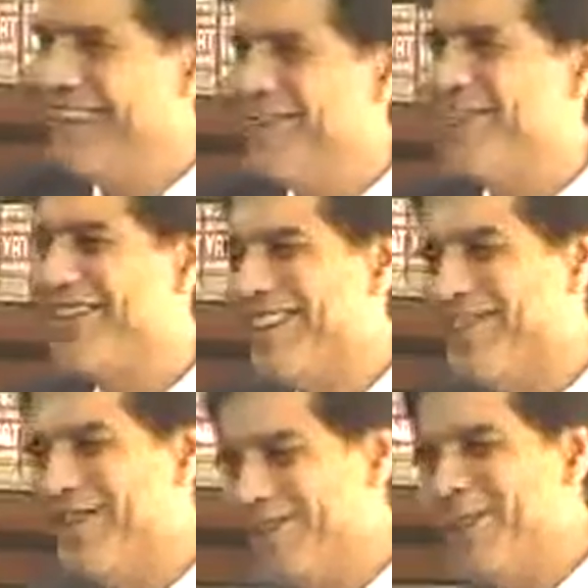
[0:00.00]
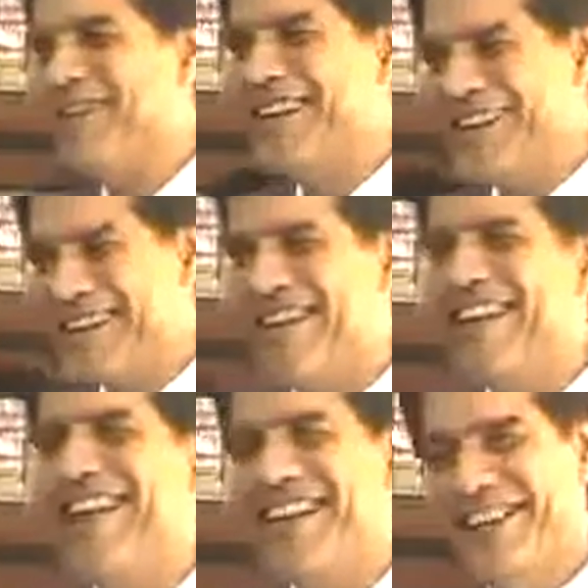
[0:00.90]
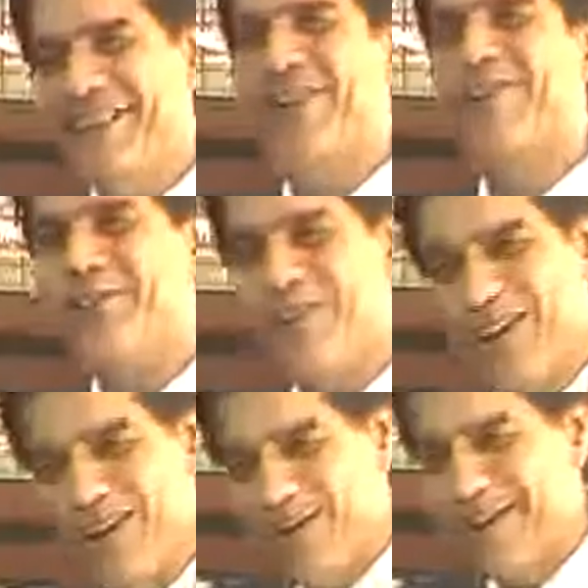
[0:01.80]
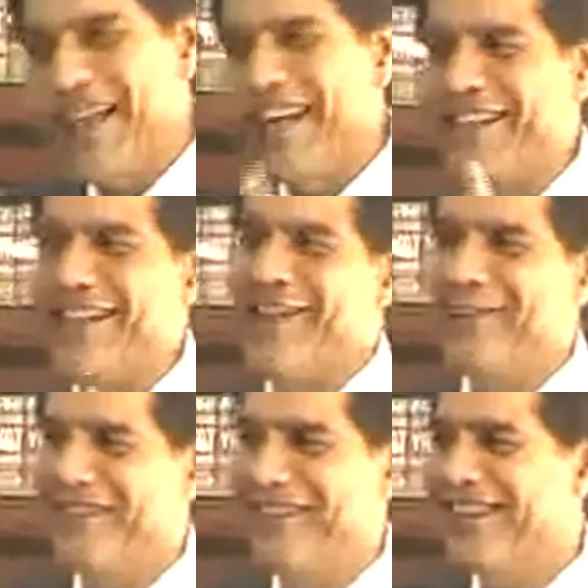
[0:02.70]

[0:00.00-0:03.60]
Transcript: But this notification is also going to be challenging.